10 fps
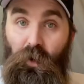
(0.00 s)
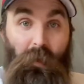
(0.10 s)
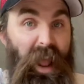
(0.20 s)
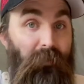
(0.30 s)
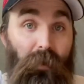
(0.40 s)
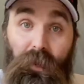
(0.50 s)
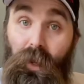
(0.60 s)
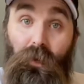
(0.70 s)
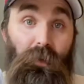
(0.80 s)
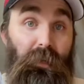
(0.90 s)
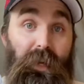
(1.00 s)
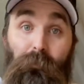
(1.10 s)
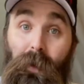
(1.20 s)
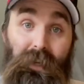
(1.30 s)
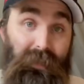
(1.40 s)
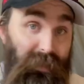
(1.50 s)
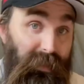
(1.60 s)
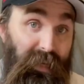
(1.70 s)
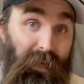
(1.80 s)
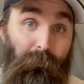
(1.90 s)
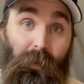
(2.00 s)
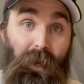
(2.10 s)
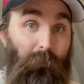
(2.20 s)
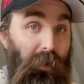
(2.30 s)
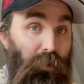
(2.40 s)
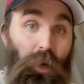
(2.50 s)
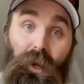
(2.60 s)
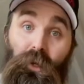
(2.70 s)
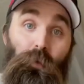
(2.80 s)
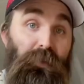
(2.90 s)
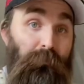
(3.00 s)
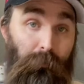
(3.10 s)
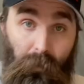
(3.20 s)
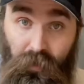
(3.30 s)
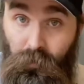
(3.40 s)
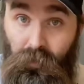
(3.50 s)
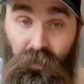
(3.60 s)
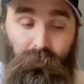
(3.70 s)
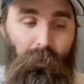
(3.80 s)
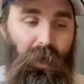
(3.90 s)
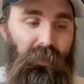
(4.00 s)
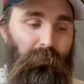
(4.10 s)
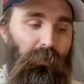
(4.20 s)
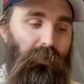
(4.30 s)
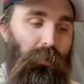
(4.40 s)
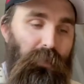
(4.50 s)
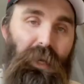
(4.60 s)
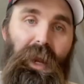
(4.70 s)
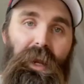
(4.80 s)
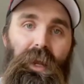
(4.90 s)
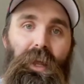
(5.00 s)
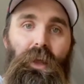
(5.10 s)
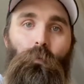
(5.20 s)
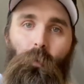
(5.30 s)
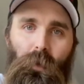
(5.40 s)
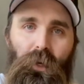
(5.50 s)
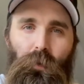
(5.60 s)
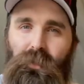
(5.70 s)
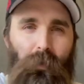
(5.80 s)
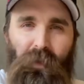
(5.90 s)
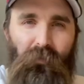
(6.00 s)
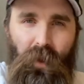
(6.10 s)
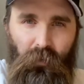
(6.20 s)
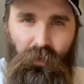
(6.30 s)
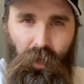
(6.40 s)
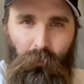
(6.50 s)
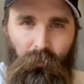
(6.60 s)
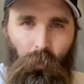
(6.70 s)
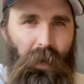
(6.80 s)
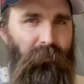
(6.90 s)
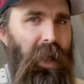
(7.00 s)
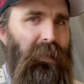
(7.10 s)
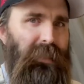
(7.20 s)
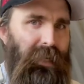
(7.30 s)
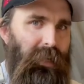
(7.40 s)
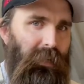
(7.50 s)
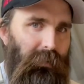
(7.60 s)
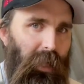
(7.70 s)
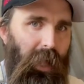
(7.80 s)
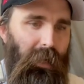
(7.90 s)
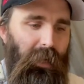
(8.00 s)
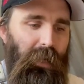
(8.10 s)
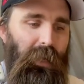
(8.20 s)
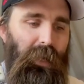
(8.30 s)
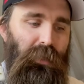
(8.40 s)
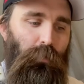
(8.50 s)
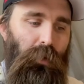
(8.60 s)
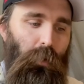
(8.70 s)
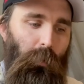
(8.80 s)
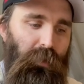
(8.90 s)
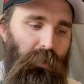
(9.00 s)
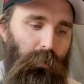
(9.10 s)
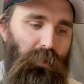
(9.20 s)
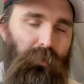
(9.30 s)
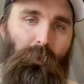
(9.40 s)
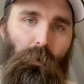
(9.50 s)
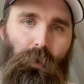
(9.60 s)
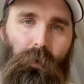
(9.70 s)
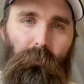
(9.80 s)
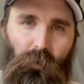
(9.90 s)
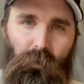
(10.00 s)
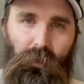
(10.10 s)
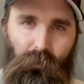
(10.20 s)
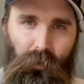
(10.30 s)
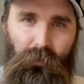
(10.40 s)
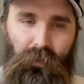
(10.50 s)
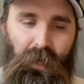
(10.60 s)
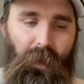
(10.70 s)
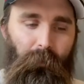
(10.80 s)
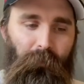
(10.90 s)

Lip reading: everything I could keep, I did keep, and I'm gonna try to do as much with it as possible. So today, what we're gonna do is something I've never done before, and I've not seen it a lot, is we're going to smoke a mule deer roast. Now,